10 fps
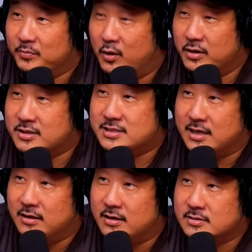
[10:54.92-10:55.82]
Okay, the
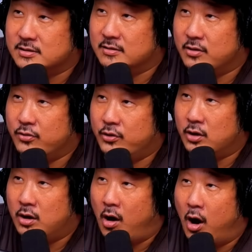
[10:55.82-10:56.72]
second is the
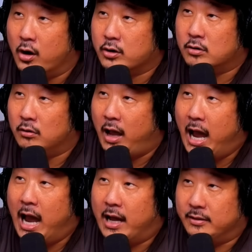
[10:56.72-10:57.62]
conical
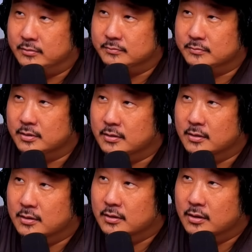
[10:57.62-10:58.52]
hat,
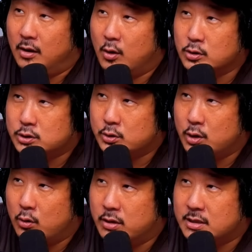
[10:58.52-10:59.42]
also
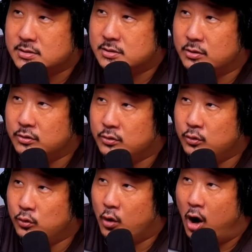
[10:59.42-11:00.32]
known as the
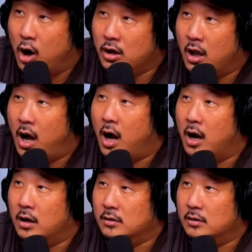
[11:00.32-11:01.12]
non la.